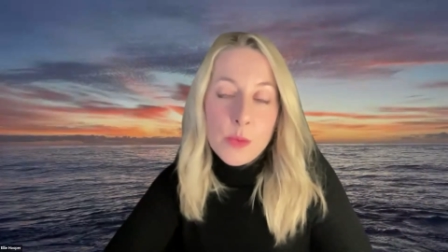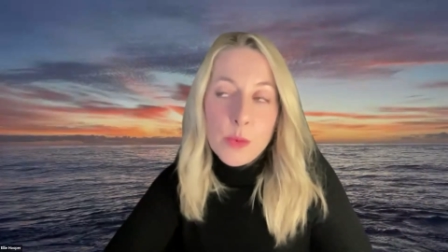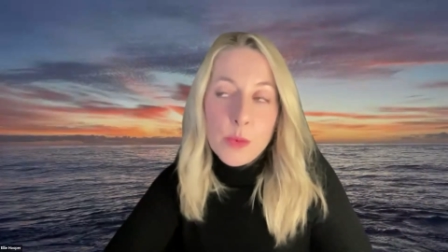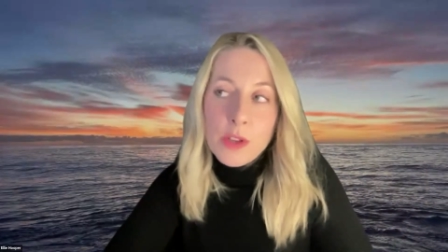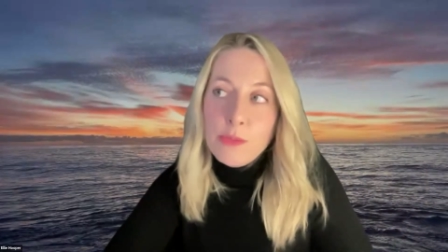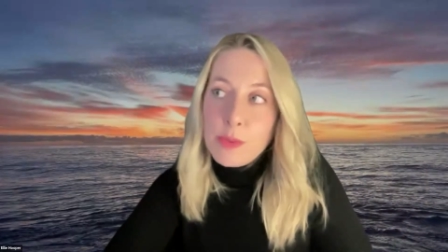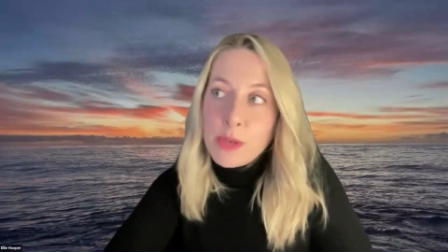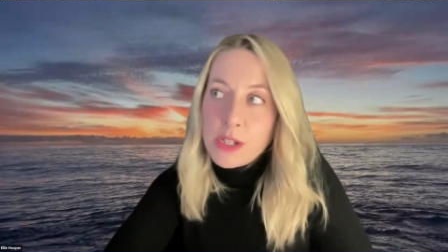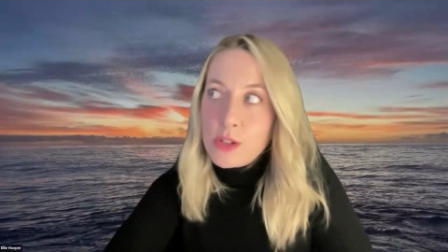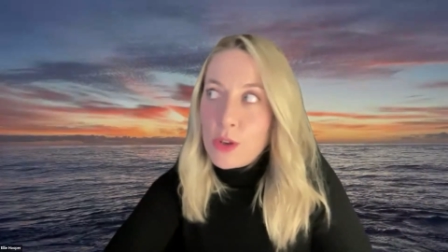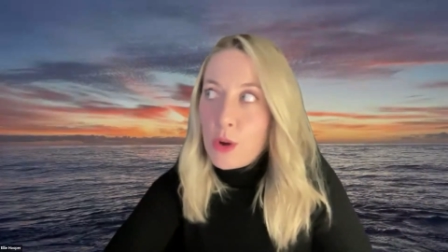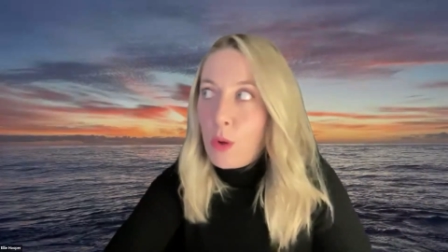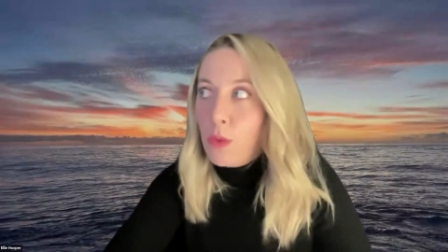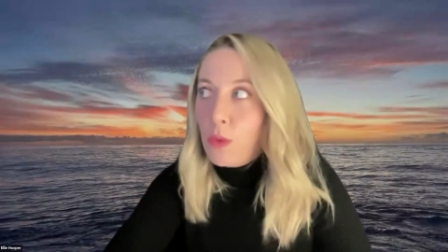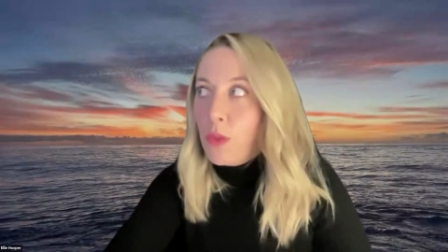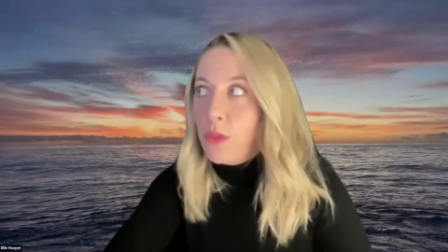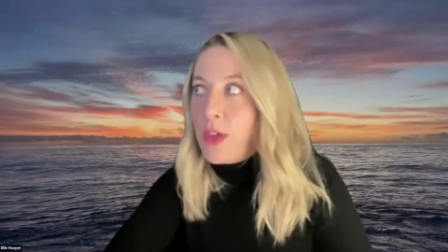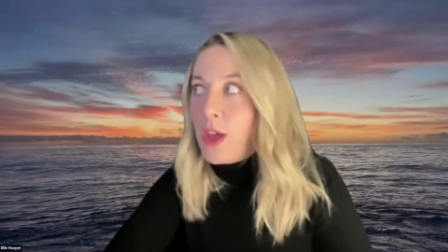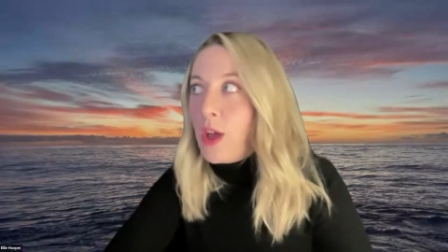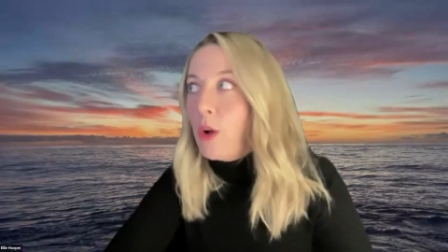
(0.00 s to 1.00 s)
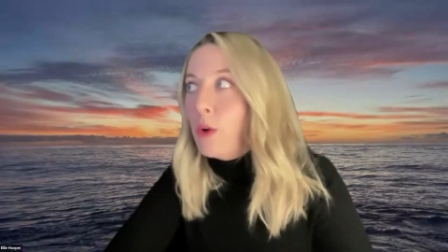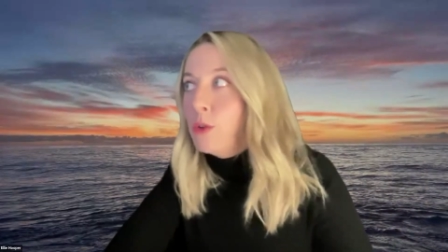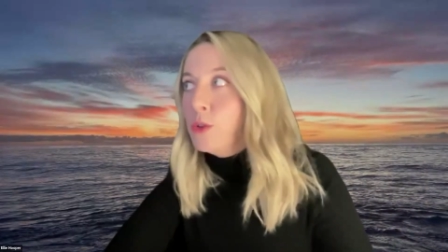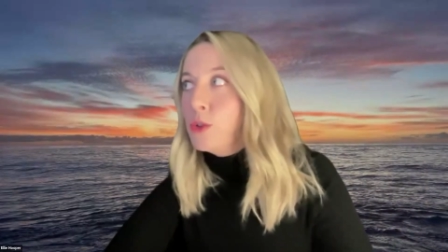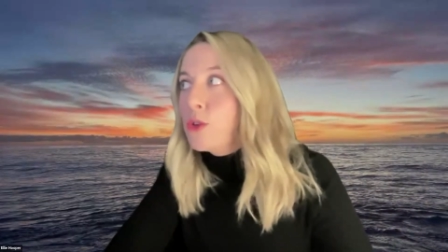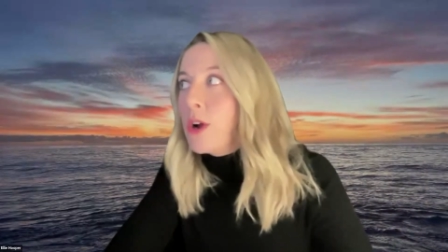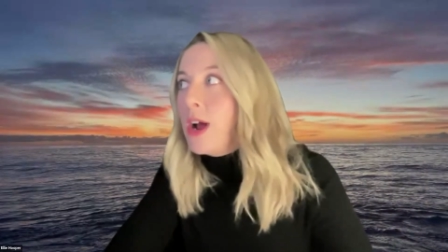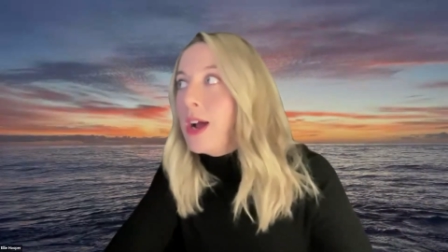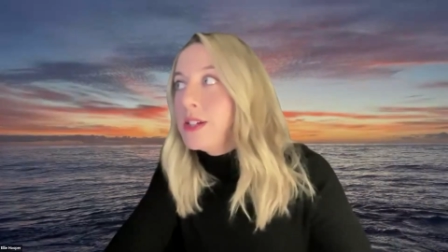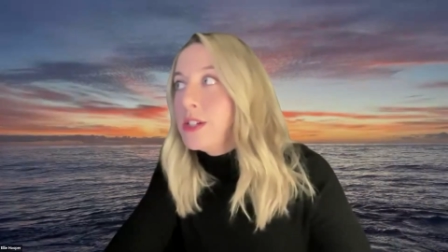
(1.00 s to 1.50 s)
So we've been told that they're
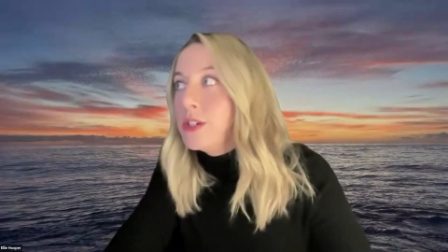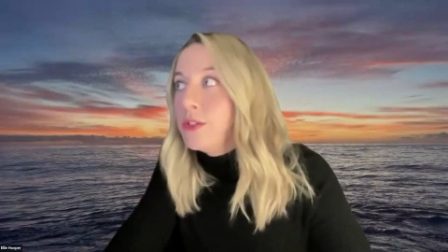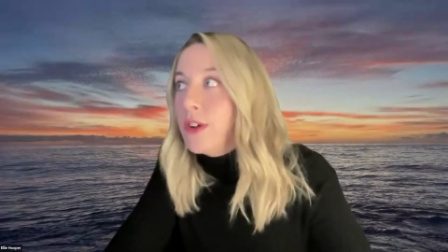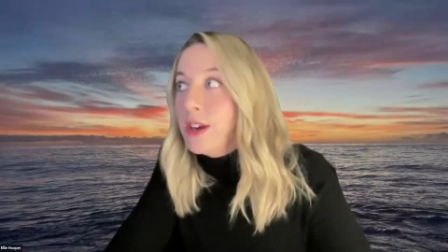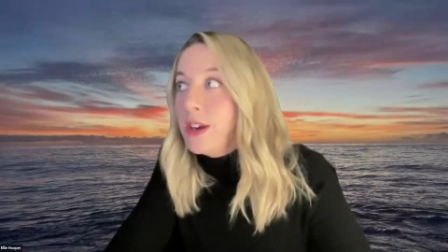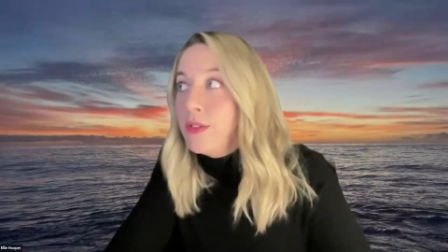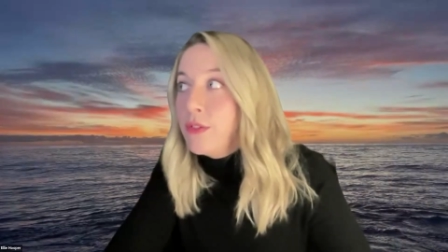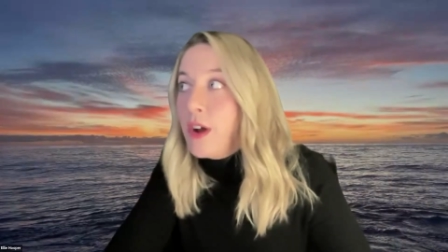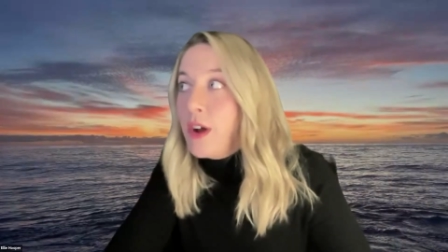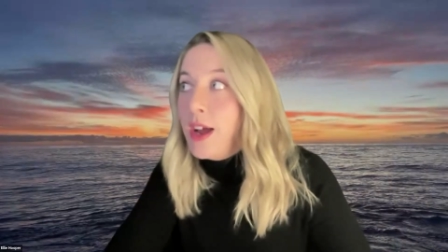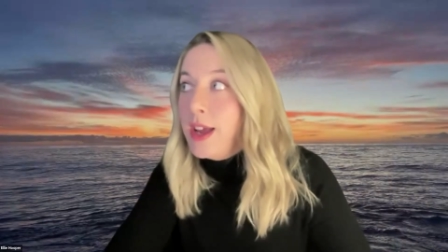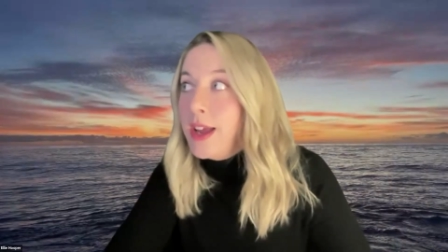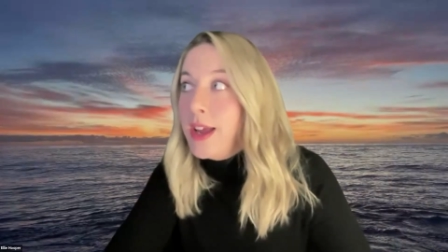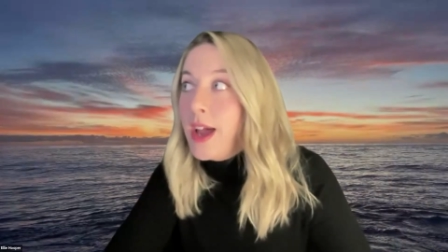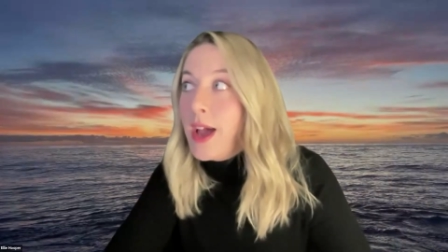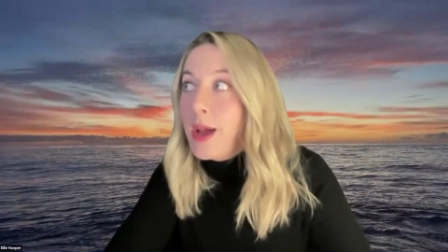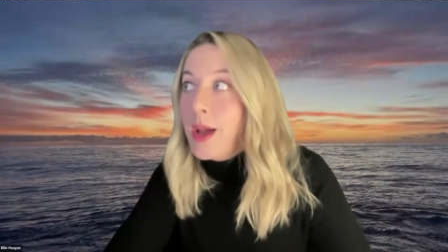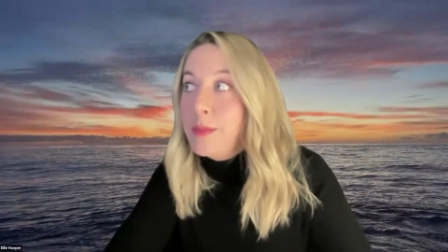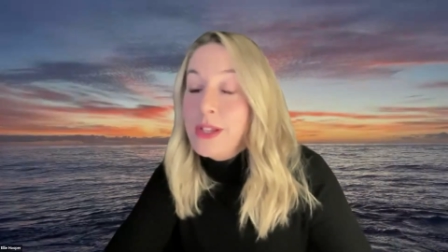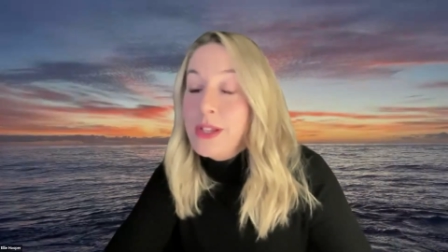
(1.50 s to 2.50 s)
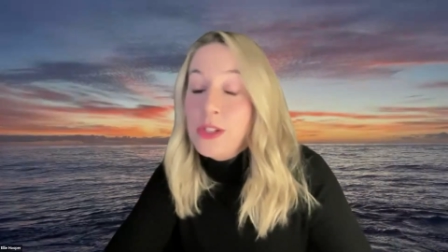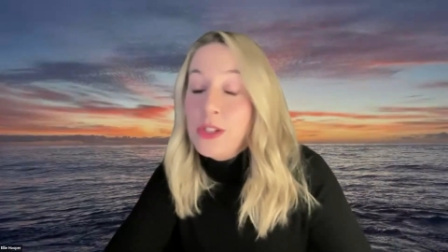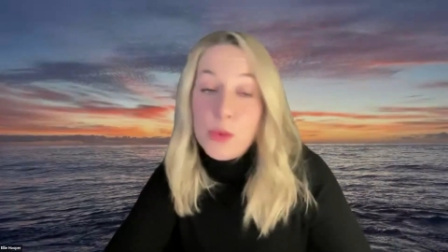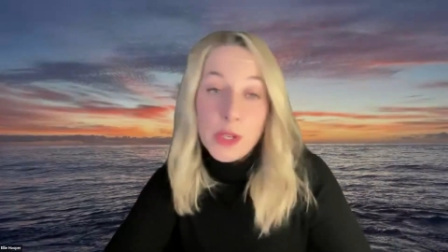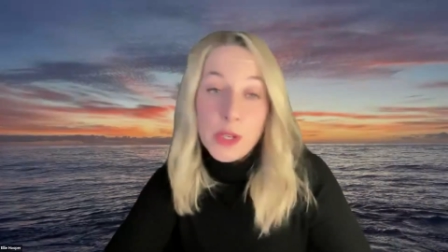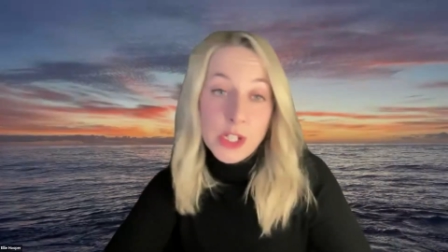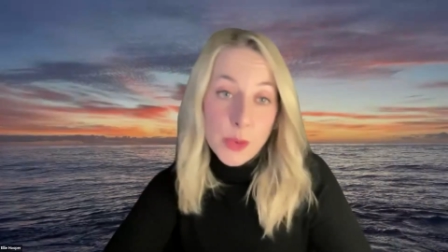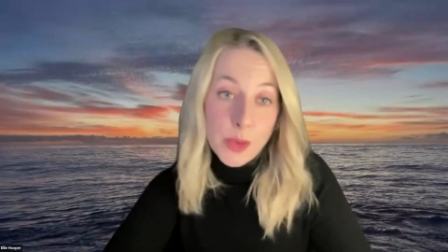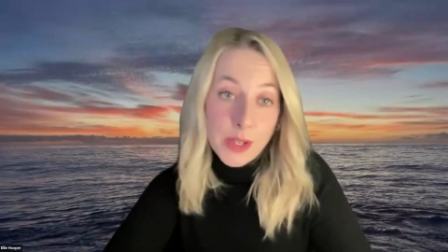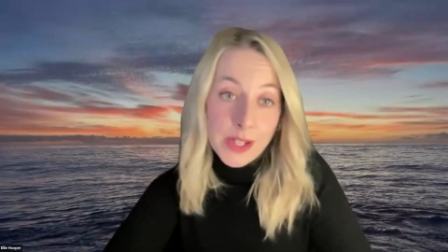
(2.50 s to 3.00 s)
on track to ratify in
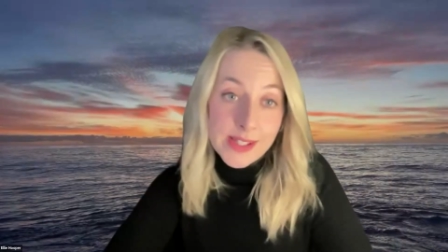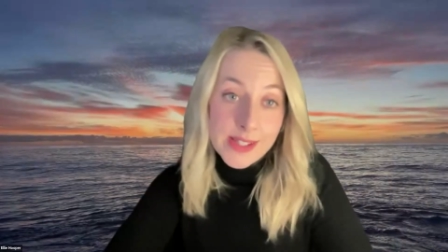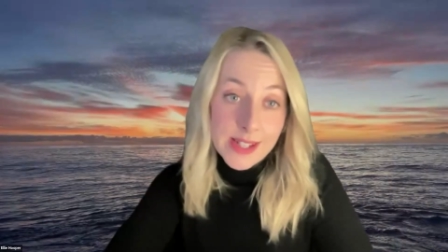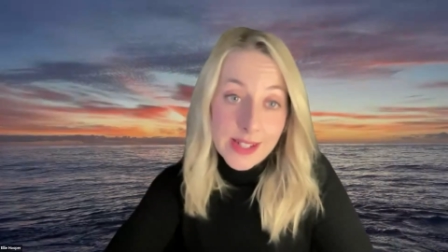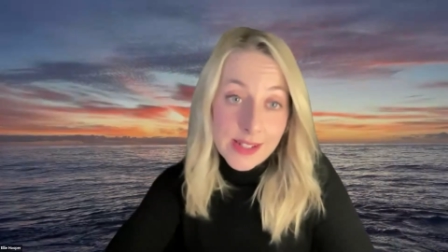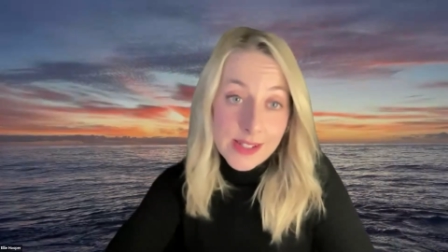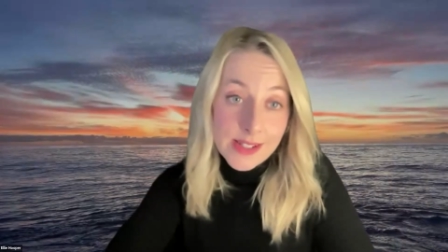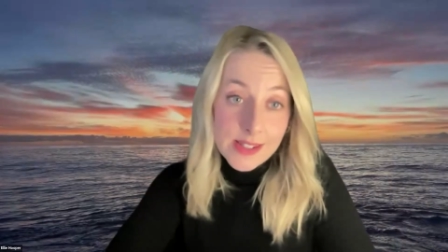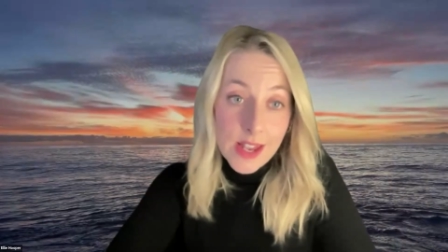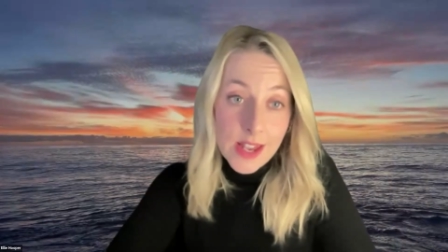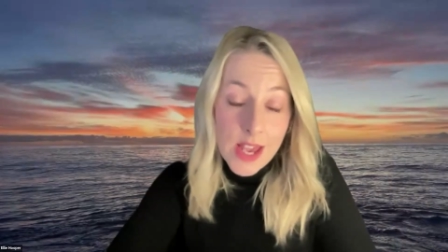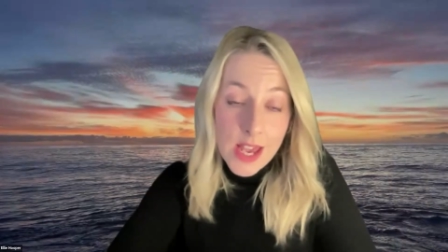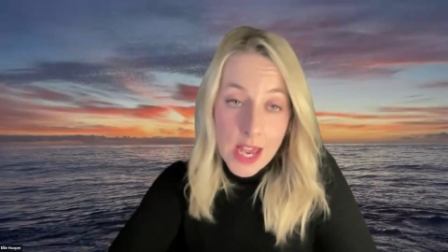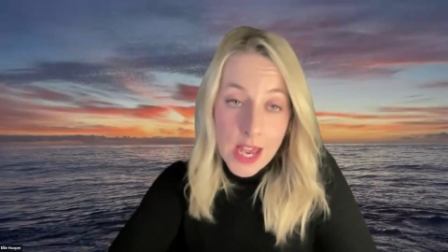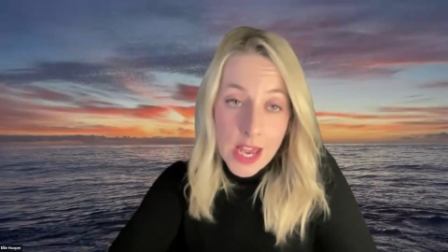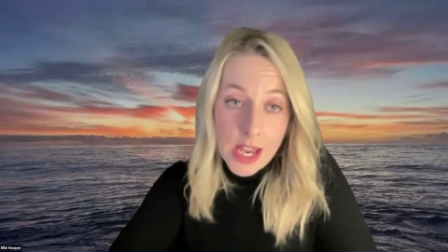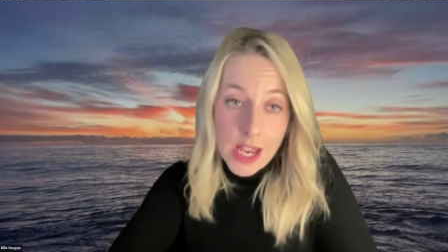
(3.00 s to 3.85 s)
2026.